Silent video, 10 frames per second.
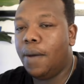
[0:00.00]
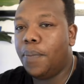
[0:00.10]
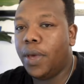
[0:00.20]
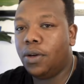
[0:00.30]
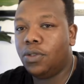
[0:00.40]
a
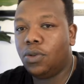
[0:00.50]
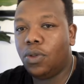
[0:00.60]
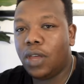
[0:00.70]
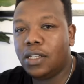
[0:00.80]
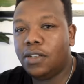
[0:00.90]
payout. So
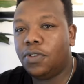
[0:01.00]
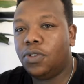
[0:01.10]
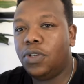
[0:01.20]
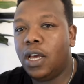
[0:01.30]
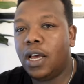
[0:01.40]
that's it for
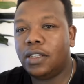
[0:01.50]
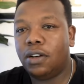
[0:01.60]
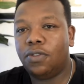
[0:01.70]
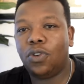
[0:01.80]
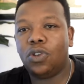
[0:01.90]
today, guys, and
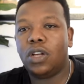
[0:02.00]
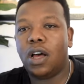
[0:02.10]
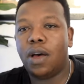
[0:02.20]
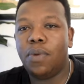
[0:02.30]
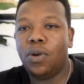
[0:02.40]
of course
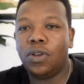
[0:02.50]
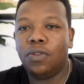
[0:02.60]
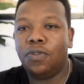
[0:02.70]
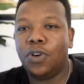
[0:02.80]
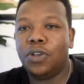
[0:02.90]
I'll be
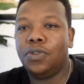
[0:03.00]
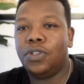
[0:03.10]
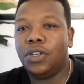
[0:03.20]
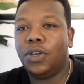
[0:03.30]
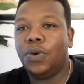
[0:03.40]
looking forward to
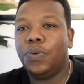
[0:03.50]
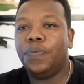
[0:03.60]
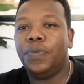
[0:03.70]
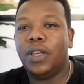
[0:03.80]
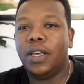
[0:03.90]
seeing you
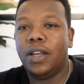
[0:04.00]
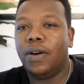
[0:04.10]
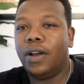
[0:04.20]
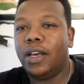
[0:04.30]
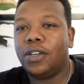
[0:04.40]
in
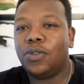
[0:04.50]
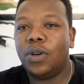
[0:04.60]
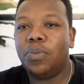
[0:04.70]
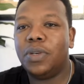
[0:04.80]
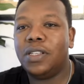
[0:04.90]
our next
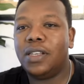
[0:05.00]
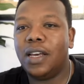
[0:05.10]
one. Peace,